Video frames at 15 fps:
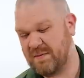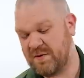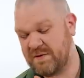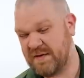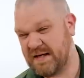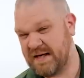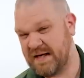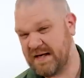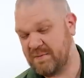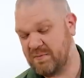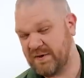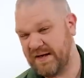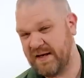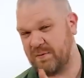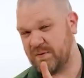M390
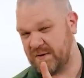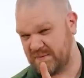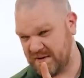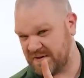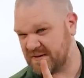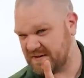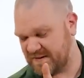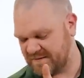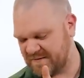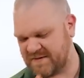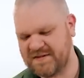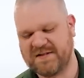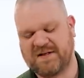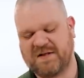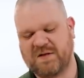blade wouldn't be the
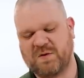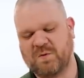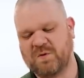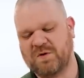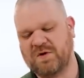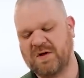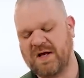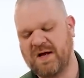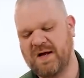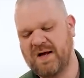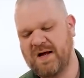toughest thing in the world,